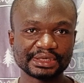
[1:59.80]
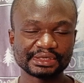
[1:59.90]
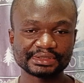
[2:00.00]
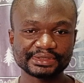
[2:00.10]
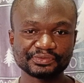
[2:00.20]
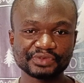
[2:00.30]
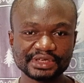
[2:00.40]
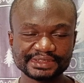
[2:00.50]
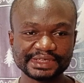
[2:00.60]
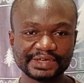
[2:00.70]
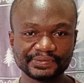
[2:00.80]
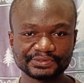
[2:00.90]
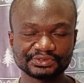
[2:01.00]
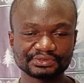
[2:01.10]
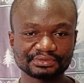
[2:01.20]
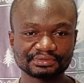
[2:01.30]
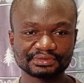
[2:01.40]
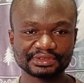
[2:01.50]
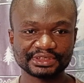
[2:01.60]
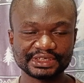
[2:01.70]
He said, winners are not
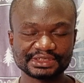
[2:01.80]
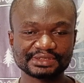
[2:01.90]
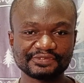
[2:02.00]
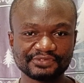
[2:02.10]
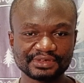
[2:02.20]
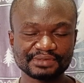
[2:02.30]
yet fully